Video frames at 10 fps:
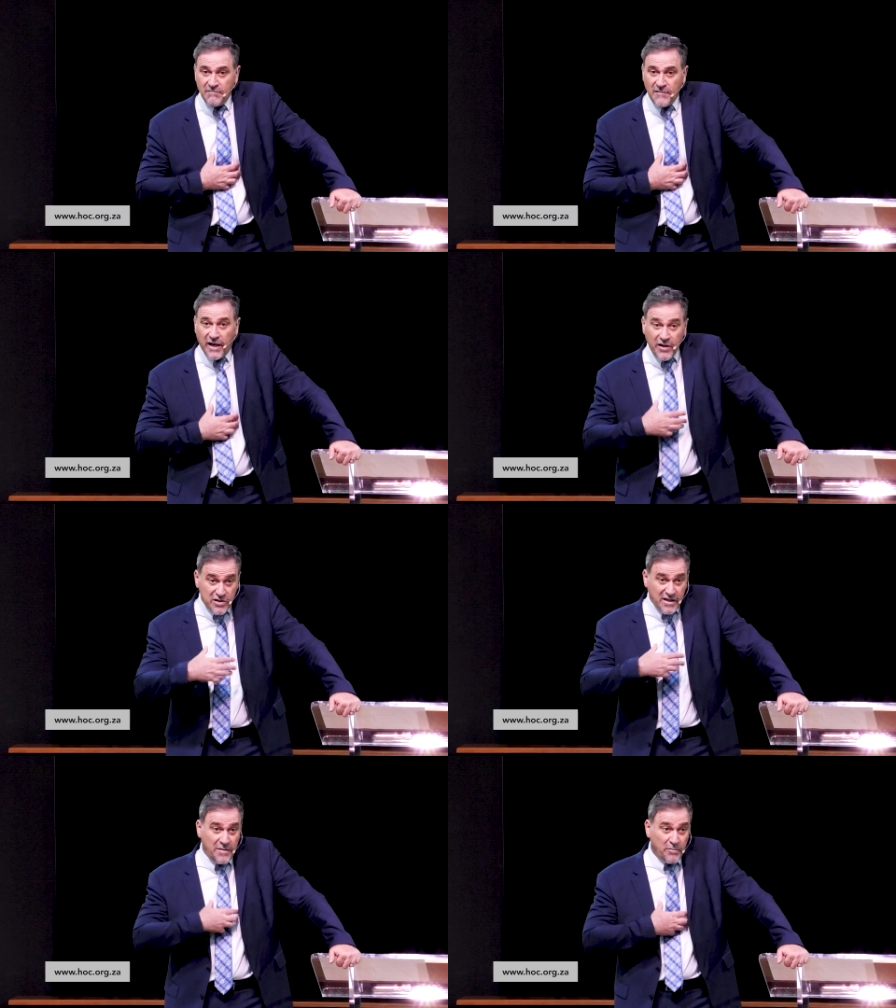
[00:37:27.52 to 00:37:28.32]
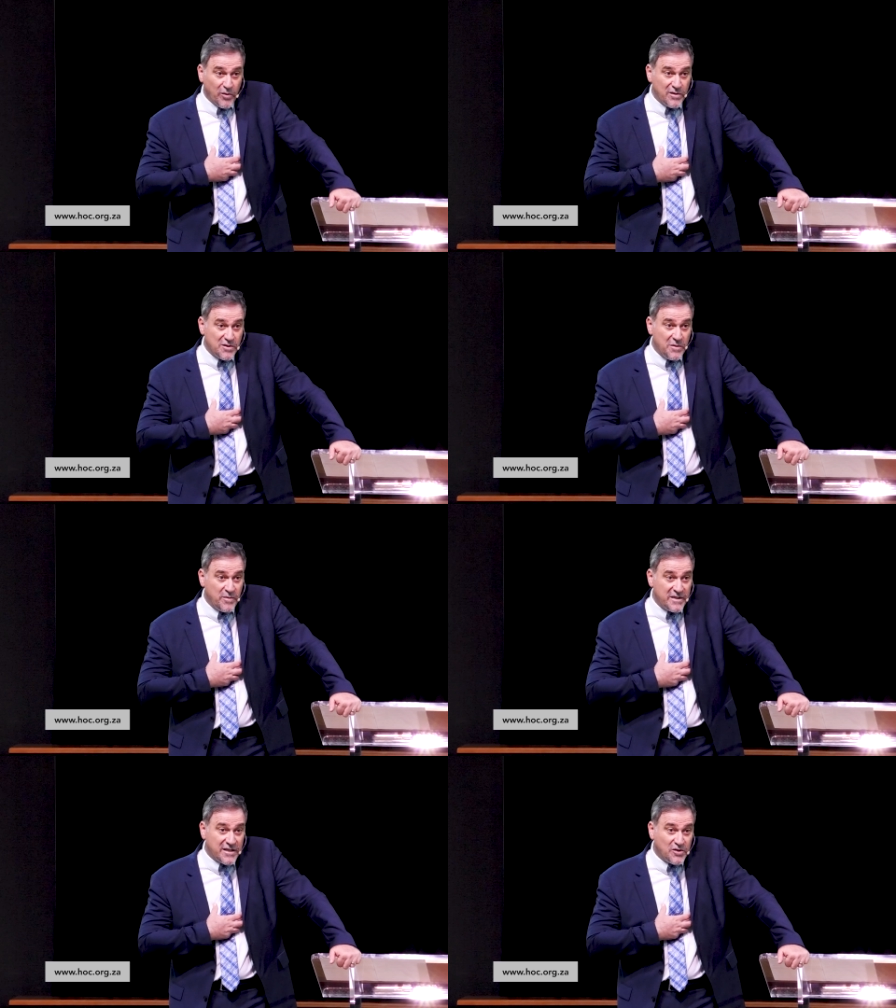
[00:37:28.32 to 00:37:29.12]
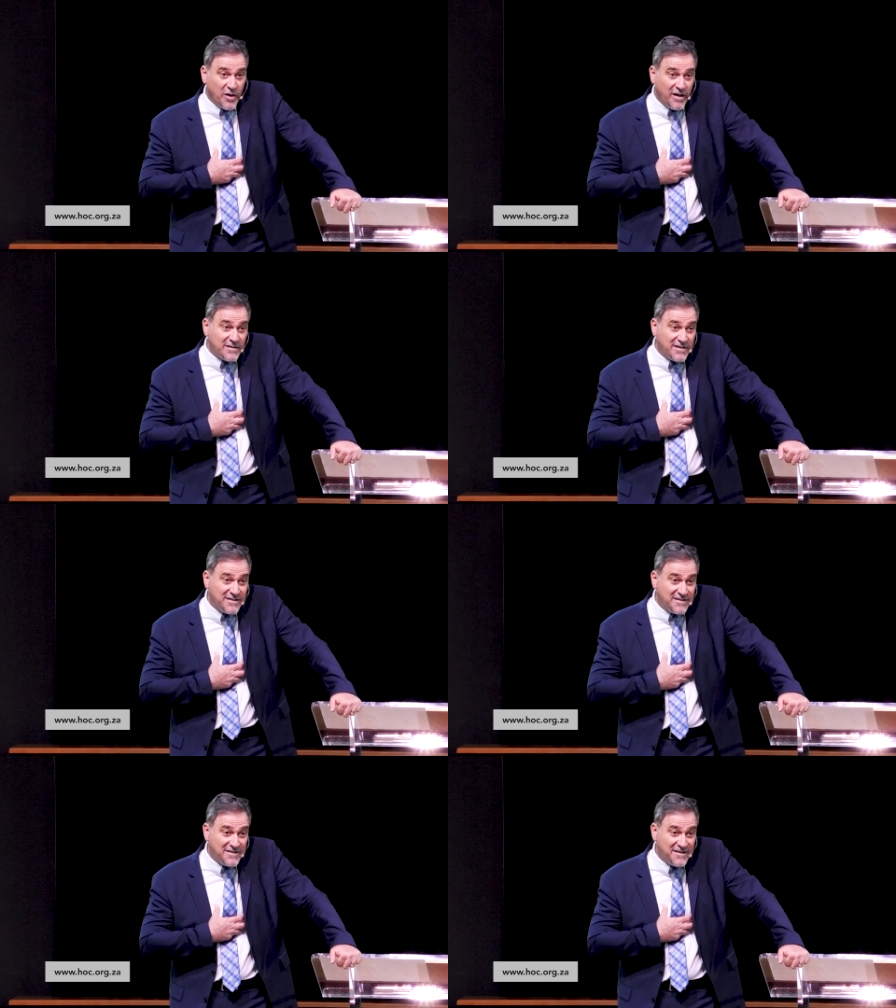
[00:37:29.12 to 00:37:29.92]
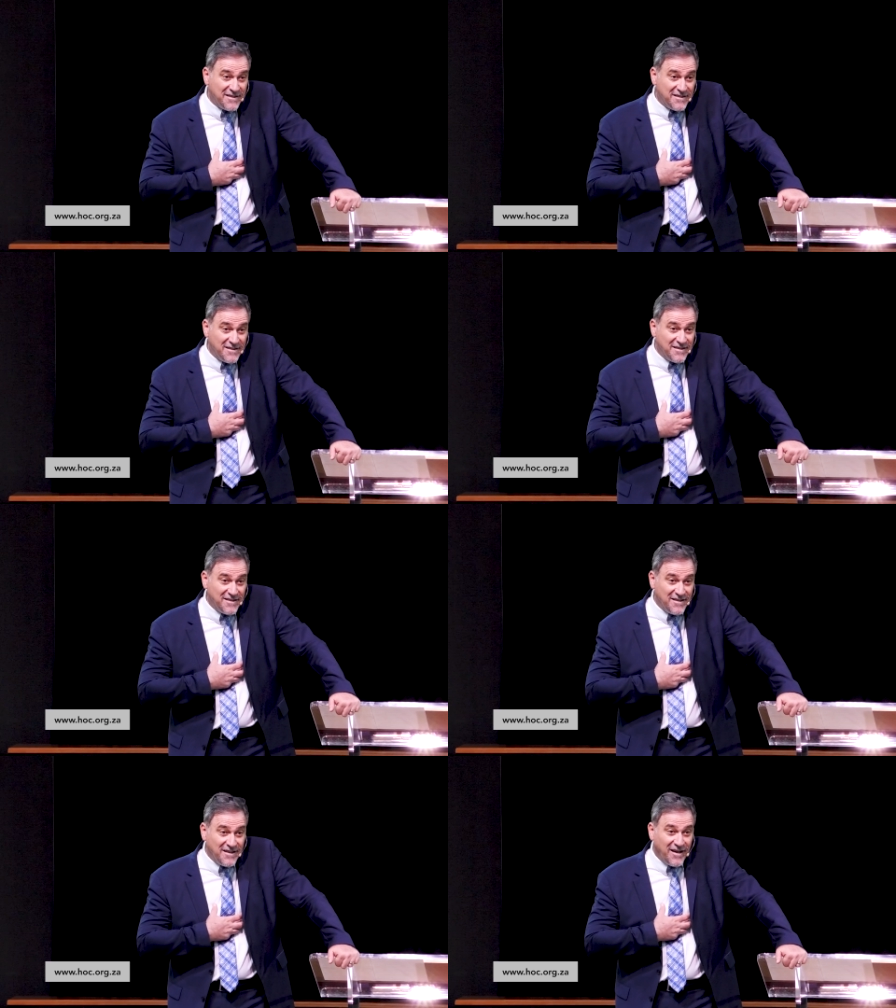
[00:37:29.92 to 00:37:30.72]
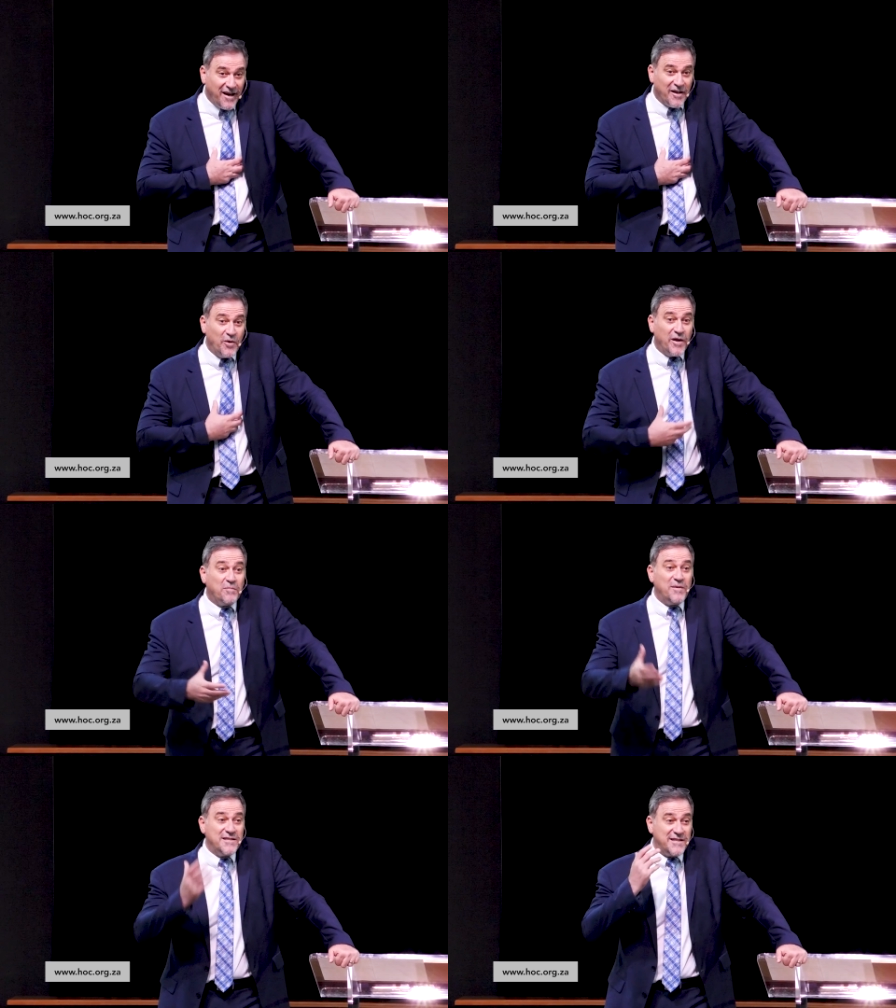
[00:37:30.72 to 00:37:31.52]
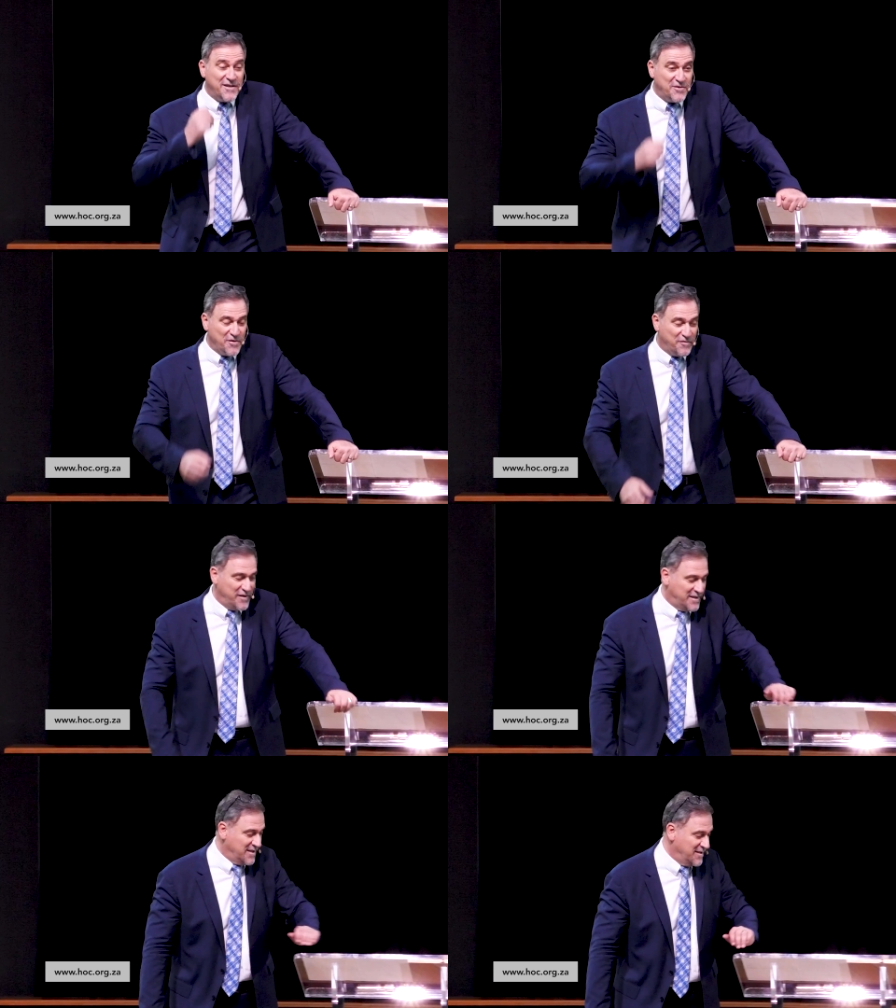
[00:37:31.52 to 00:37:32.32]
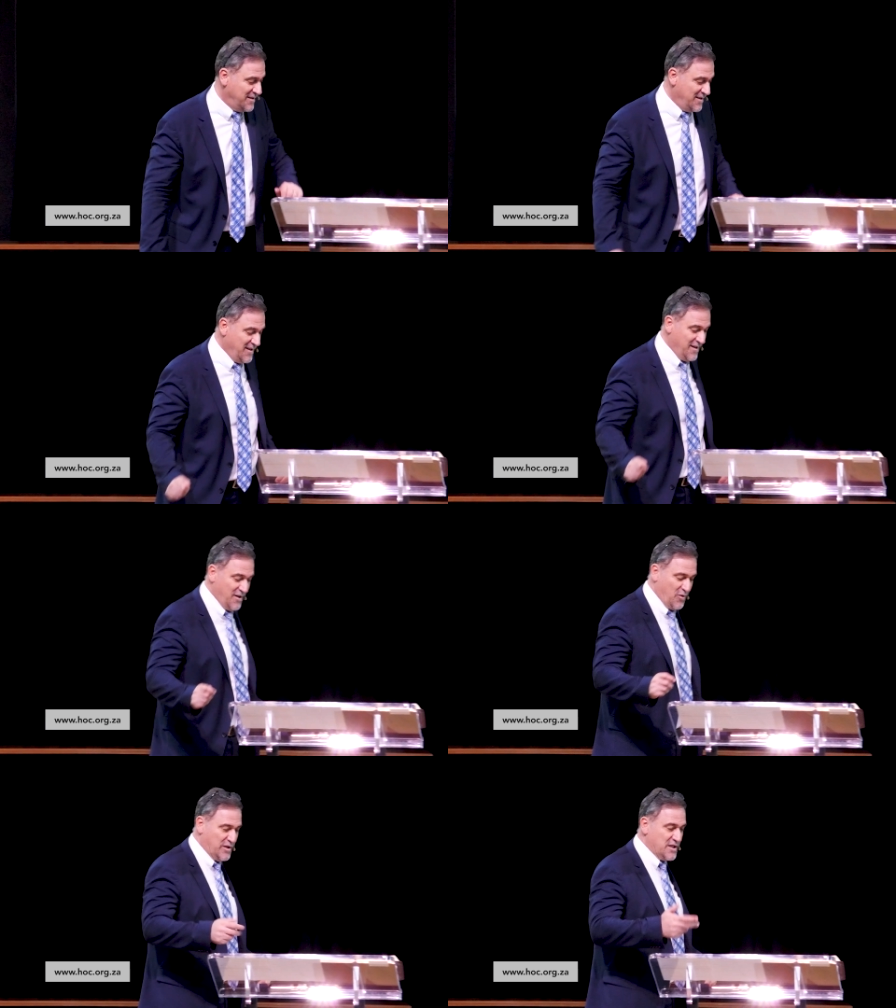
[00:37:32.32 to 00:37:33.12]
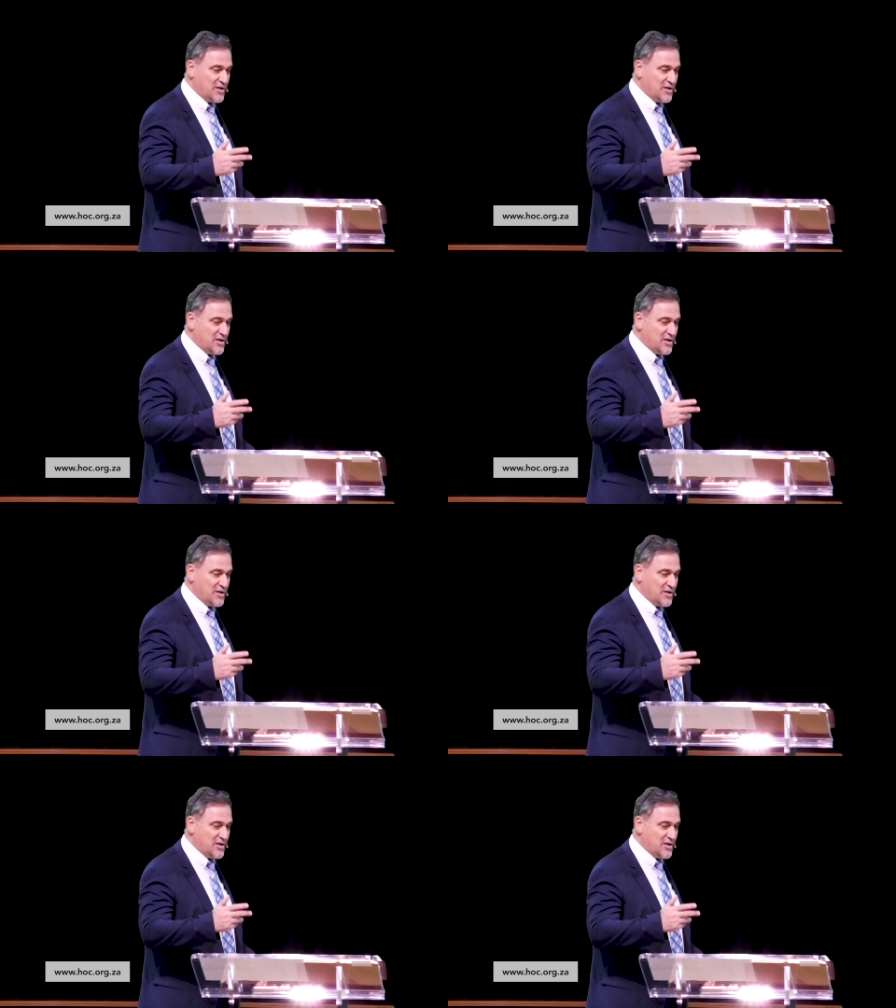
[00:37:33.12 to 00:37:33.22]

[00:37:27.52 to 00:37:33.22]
Can you see the importance to protect your heart? Hallelujah. Please stand to your feet. We're just